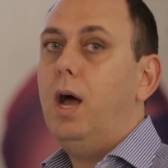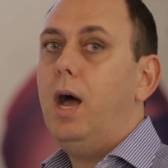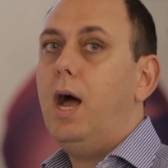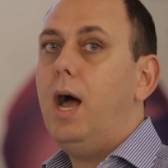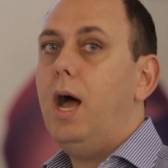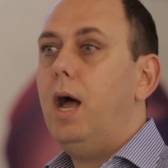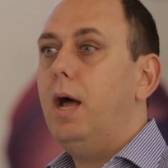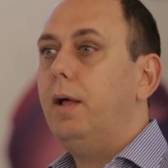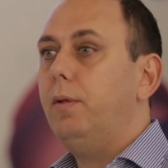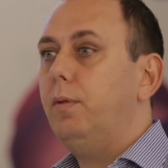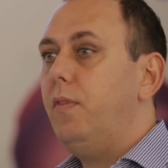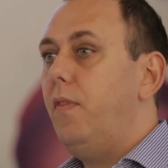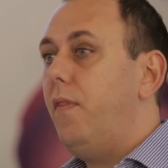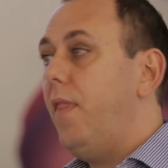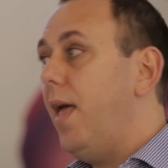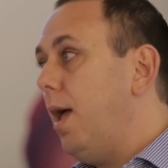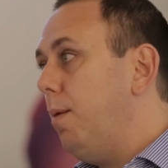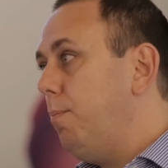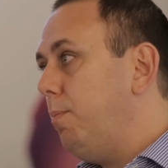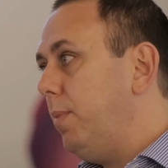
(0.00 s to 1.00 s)

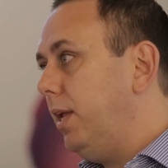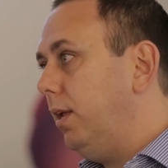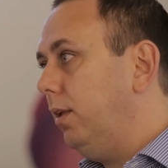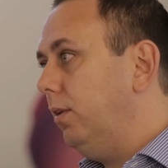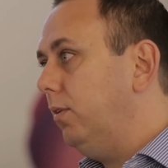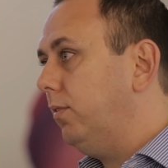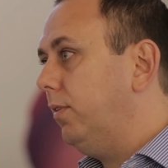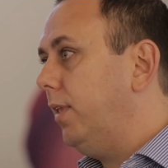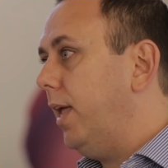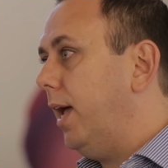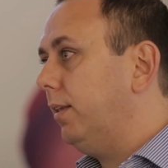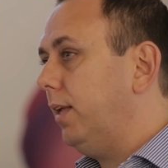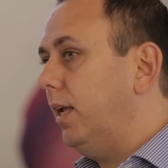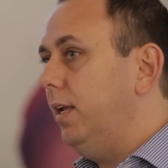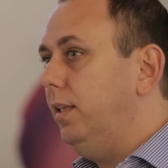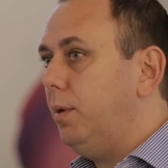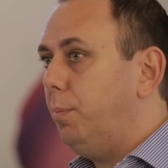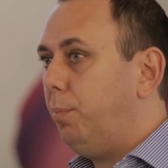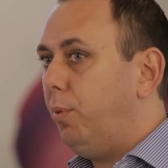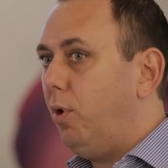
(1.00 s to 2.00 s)
That means that
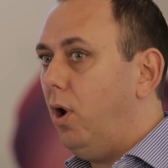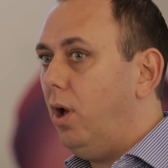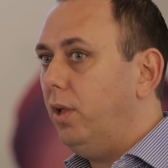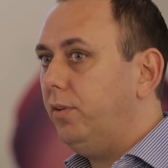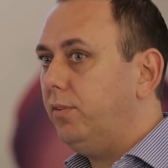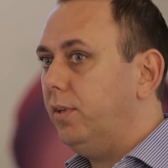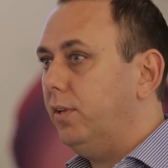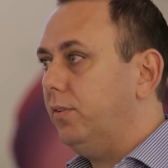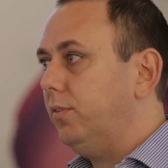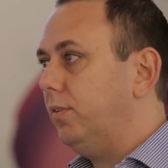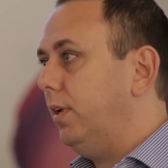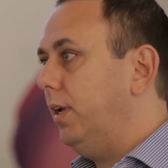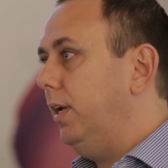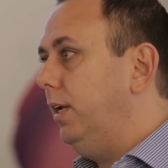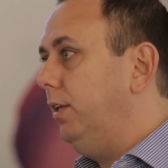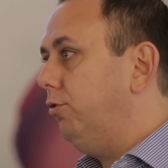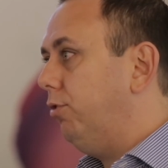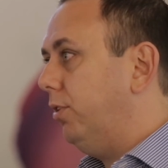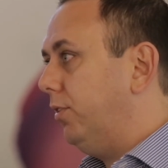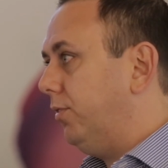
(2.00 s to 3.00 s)
in the process,
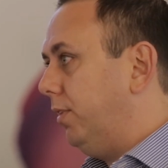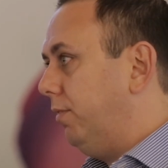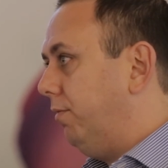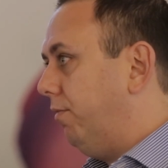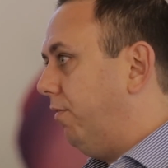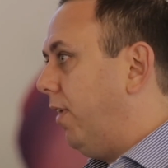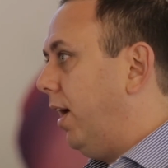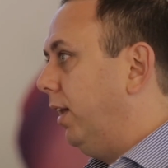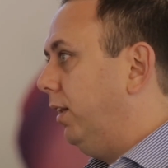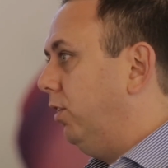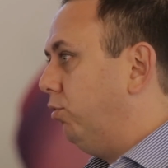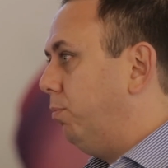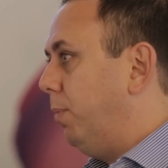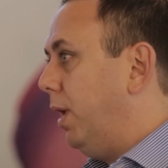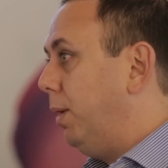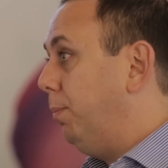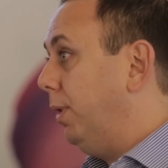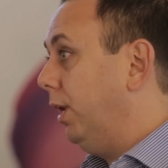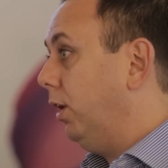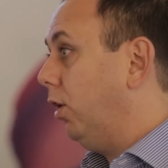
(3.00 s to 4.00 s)
interesting findings may
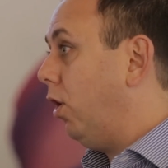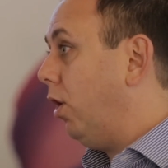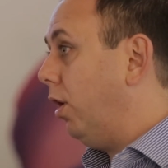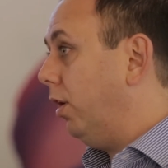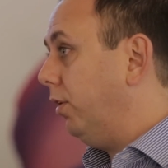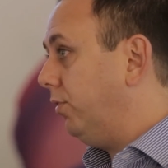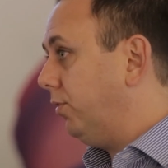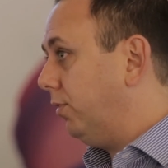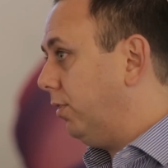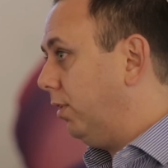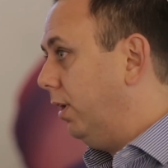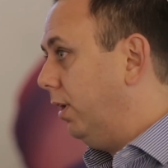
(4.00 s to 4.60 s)
be lost